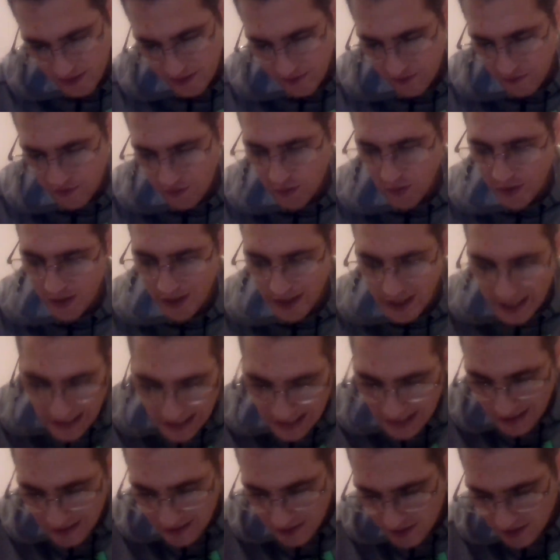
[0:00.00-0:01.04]
for
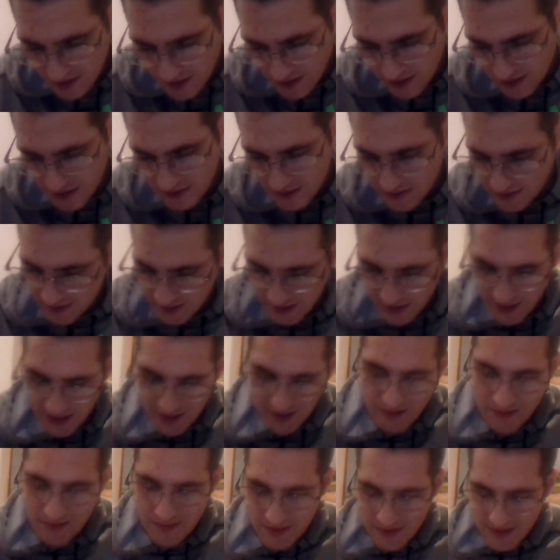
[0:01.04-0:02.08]
he is good.
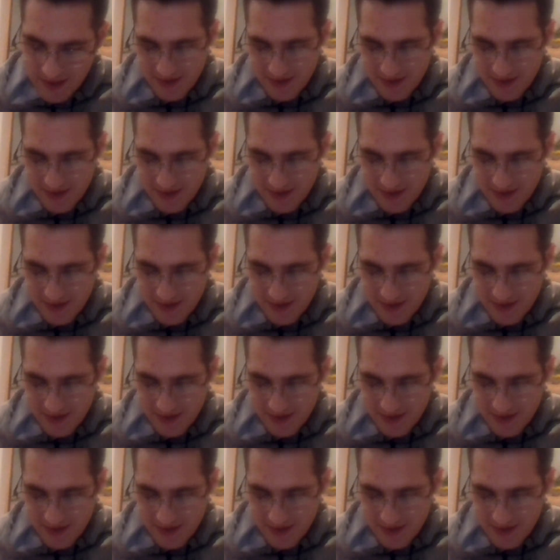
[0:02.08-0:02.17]
Okay,